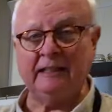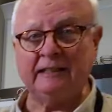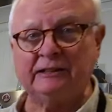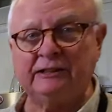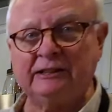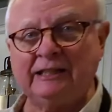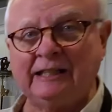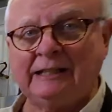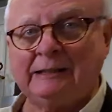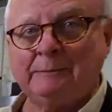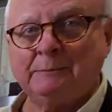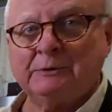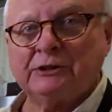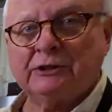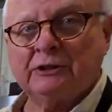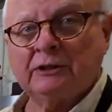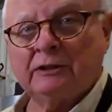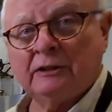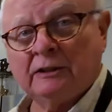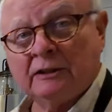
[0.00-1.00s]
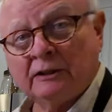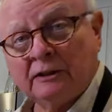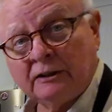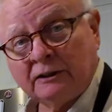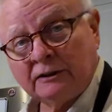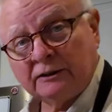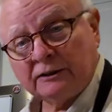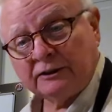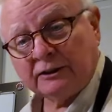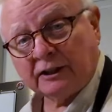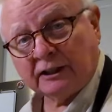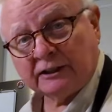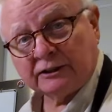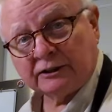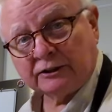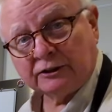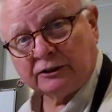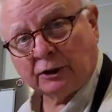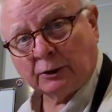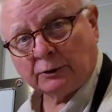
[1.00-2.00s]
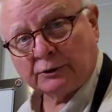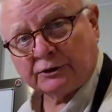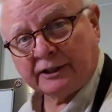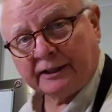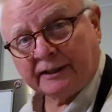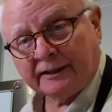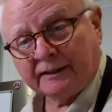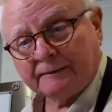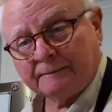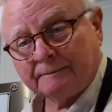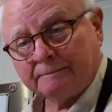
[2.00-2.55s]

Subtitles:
It seems nice and toasty.